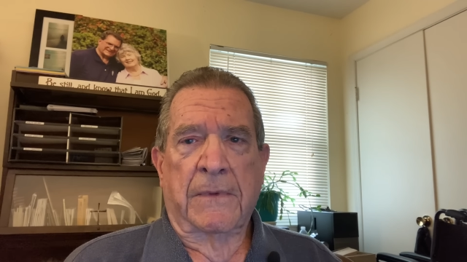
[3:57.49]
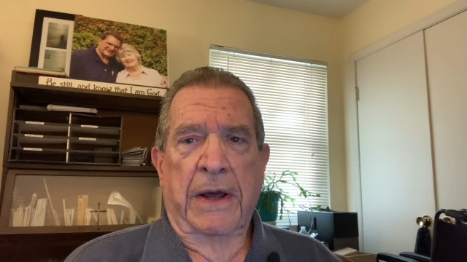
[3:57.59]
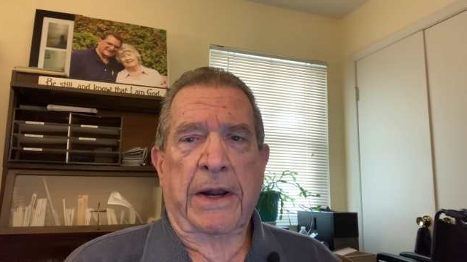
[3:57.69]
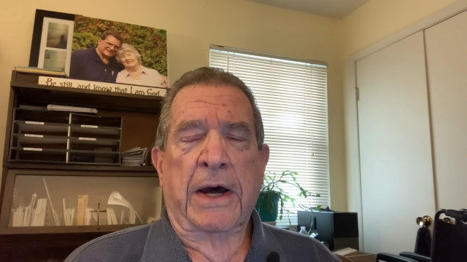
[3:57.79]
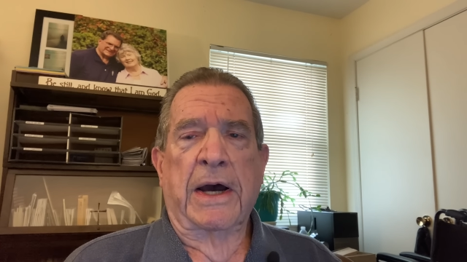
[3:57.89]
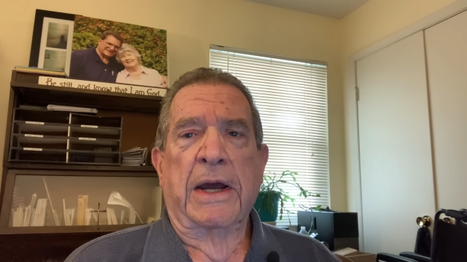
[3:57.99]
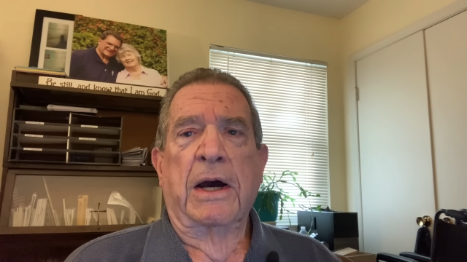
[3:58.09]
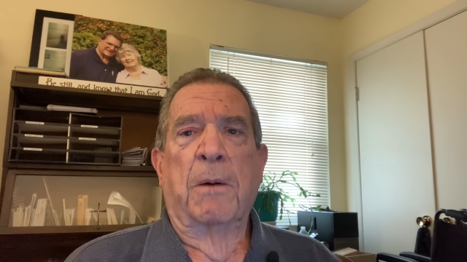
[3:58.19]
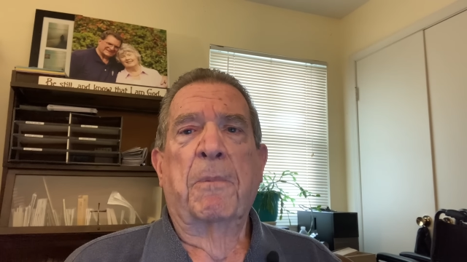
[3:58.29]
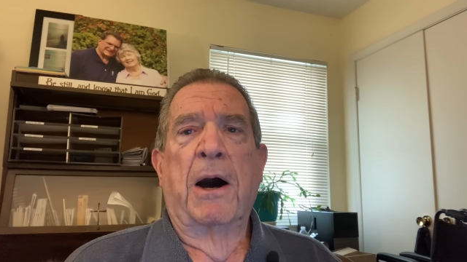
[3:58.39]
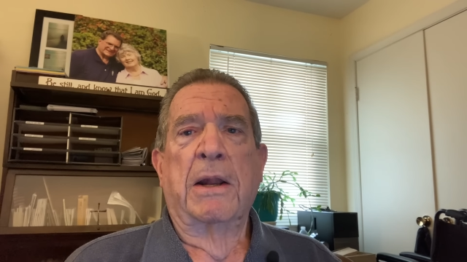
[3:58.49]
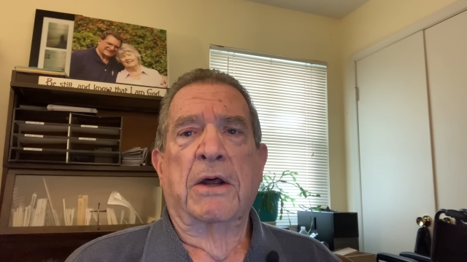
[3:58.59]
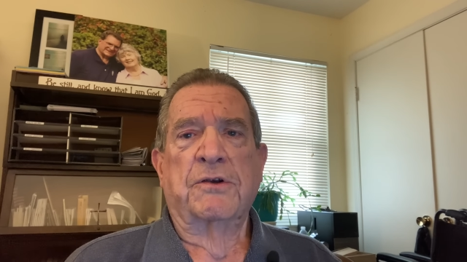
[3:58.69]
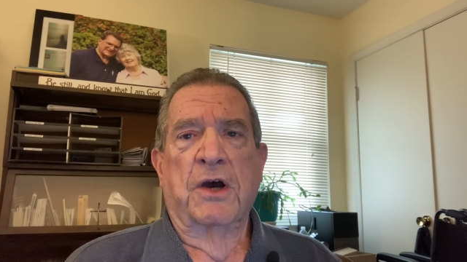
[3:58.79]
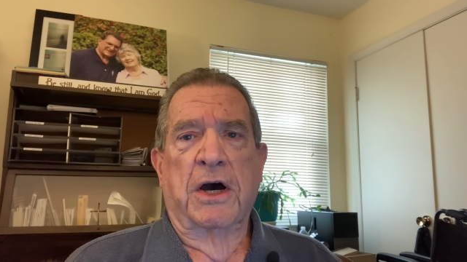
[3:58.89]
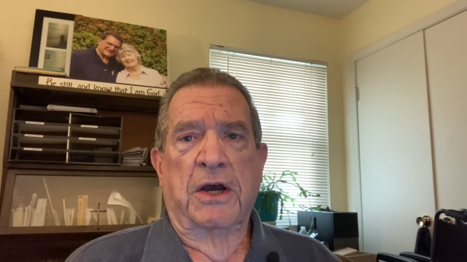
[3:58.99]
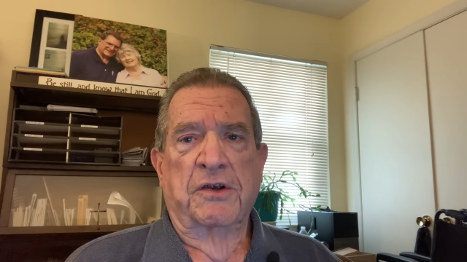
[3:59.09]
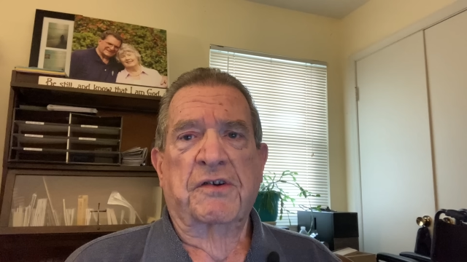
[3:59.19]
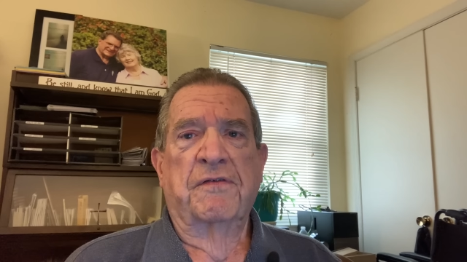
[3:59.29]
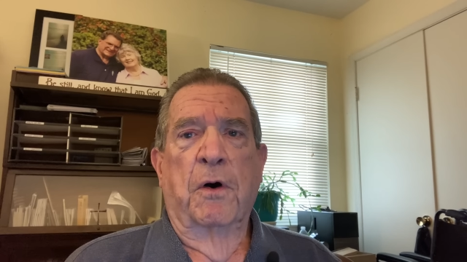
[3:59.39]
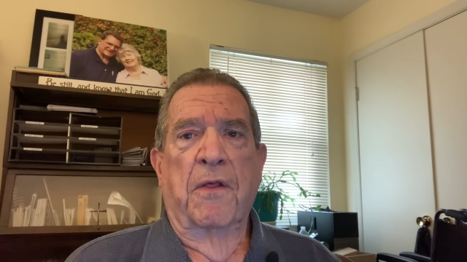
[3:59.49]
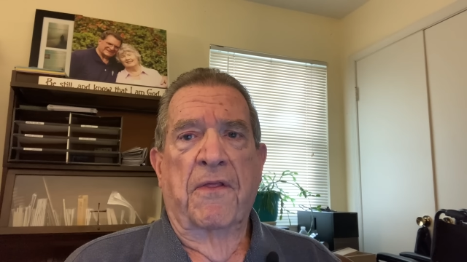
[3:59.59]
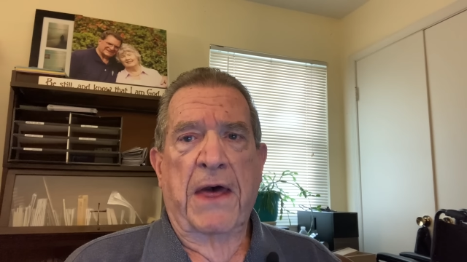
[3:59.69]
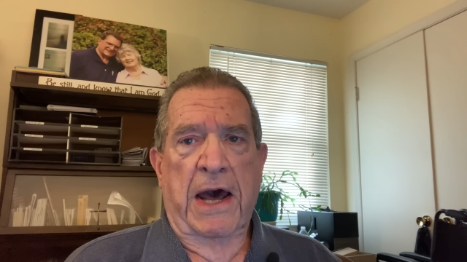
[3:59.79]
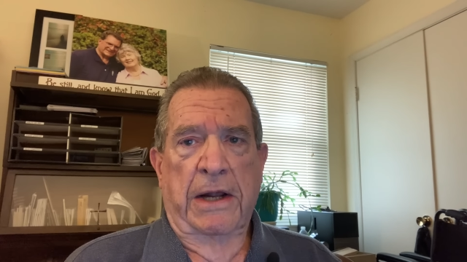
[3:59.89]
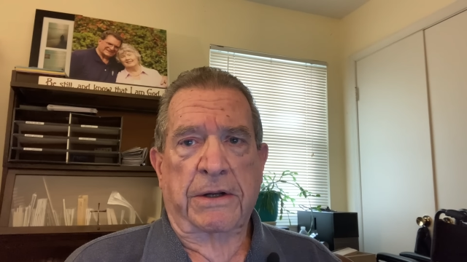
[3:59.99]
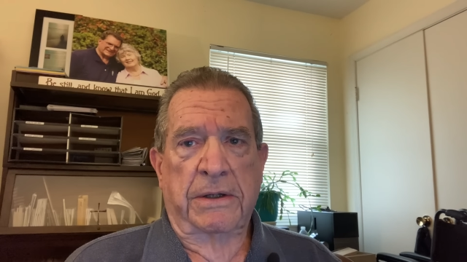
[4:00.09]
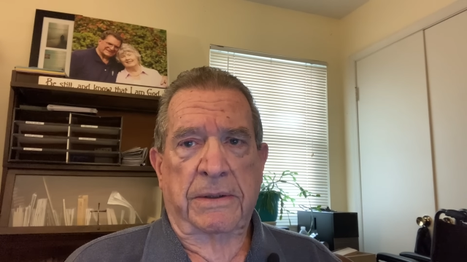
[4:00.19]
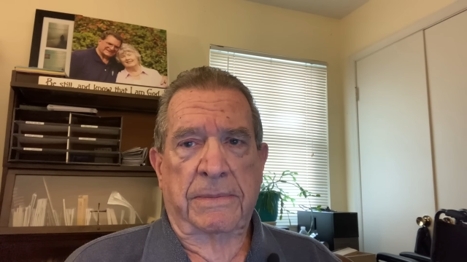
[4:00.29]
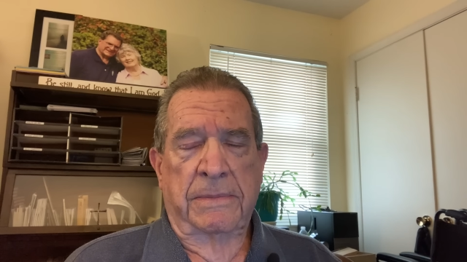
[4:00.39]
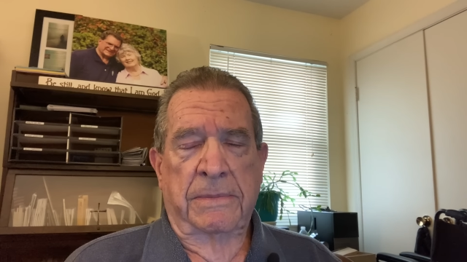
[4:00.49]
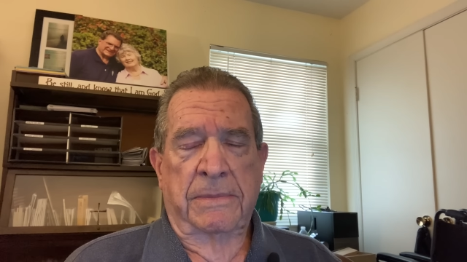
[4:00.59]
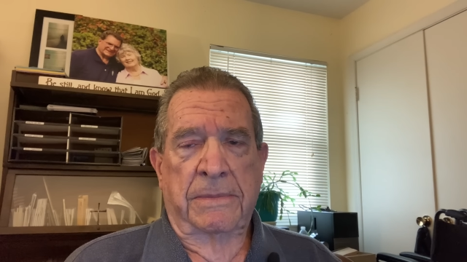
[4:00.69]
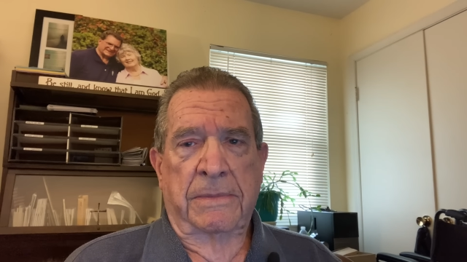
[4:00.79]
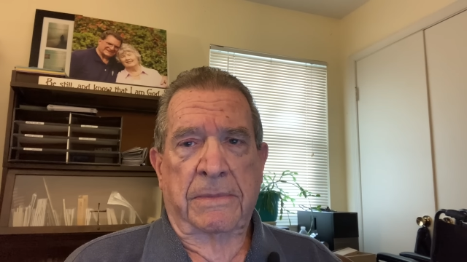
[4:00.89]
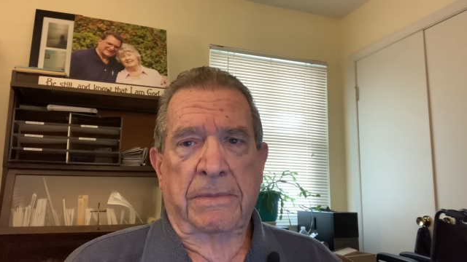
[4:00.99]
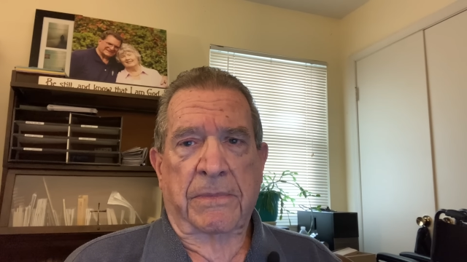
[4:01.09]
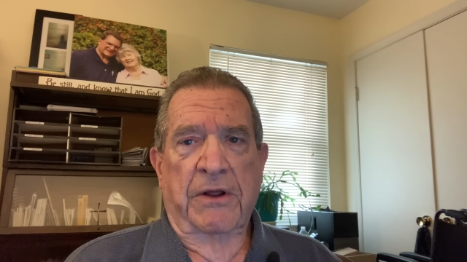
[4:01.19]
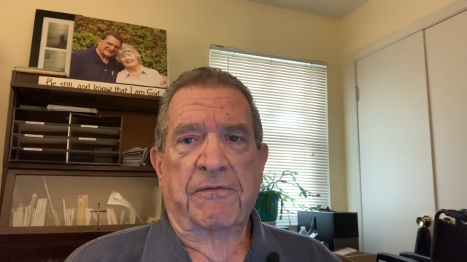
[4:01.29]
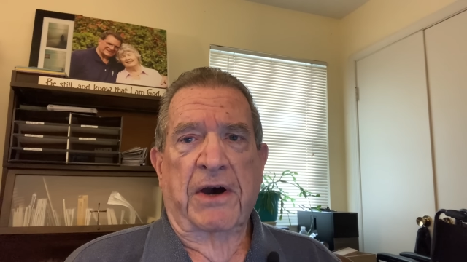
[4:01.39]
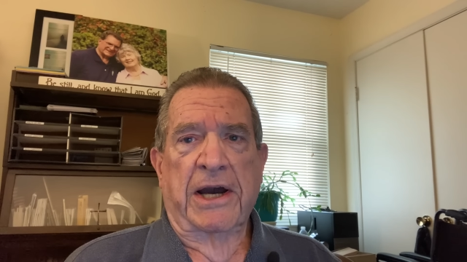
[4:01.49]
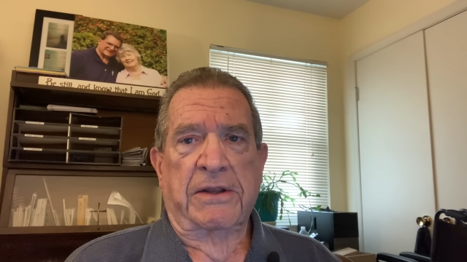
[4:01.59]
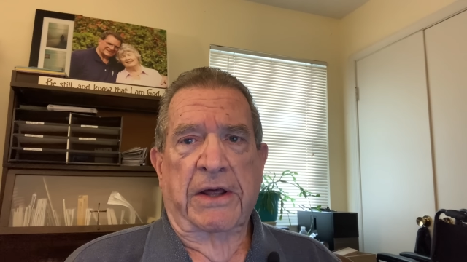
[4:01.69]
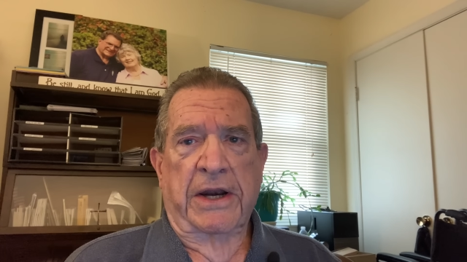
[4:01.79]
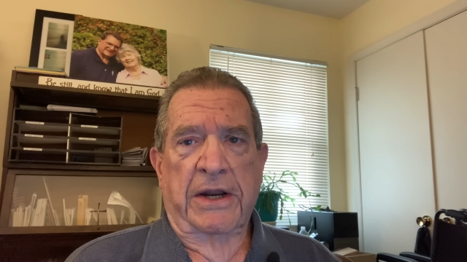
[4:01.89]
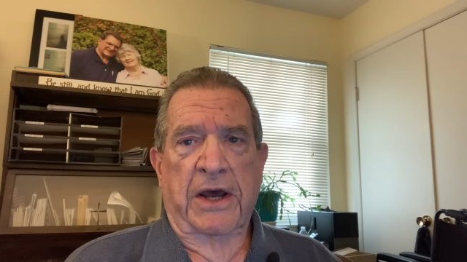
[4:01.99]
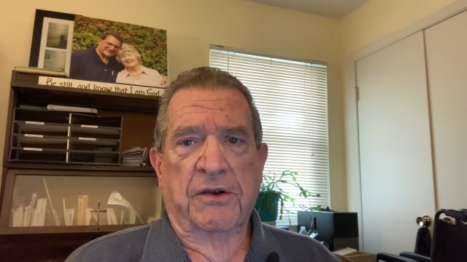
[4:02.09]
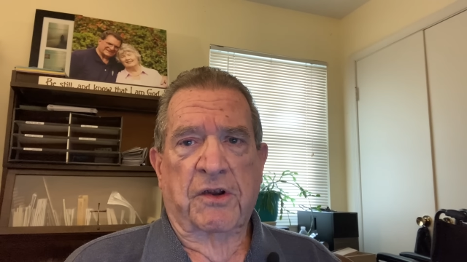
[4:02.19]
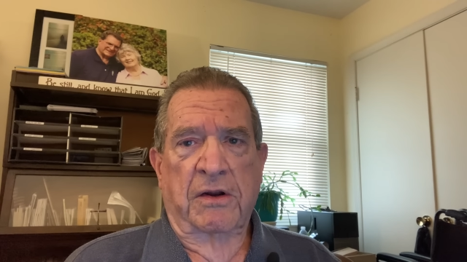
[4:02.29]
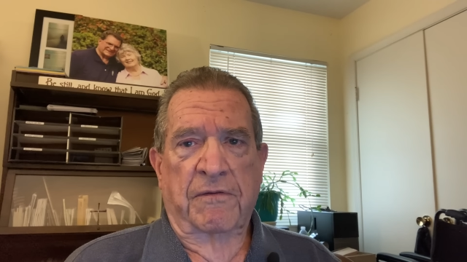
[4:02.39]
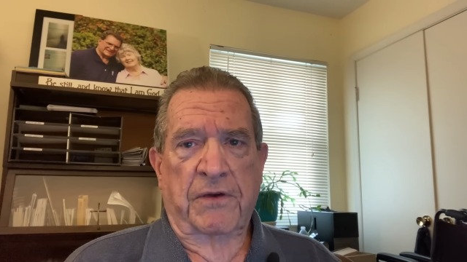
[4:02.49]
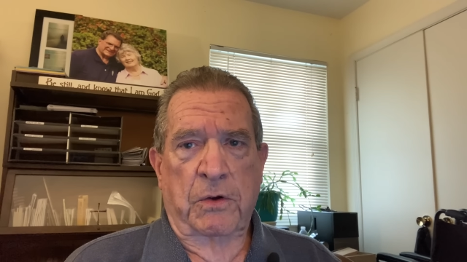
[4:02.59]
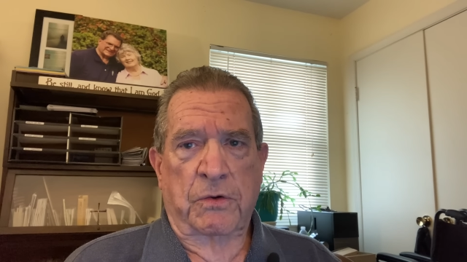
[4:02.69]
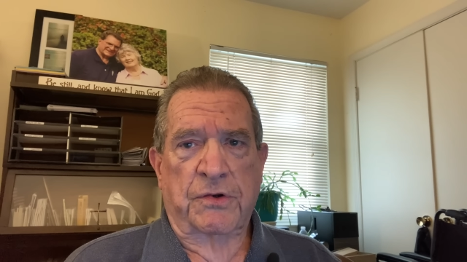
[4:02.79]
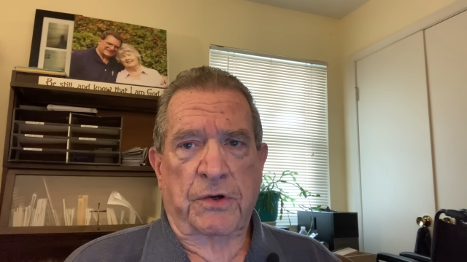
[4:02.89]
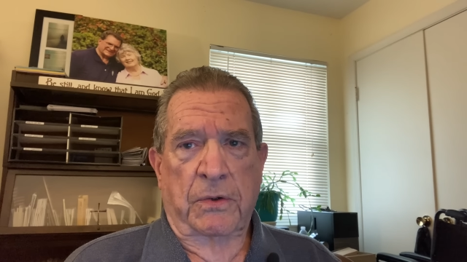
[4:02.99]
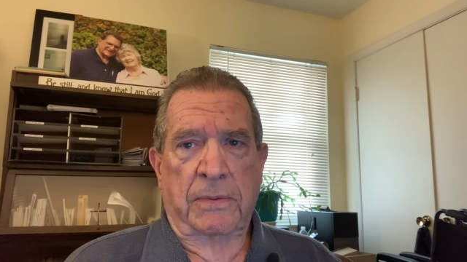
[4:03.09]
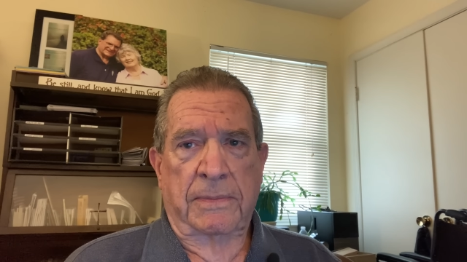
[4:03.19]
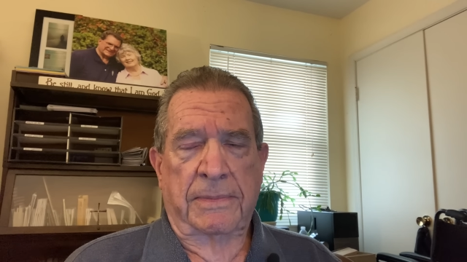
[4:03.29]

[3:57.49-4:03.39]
And I apologize for that, the fact that it has confused you.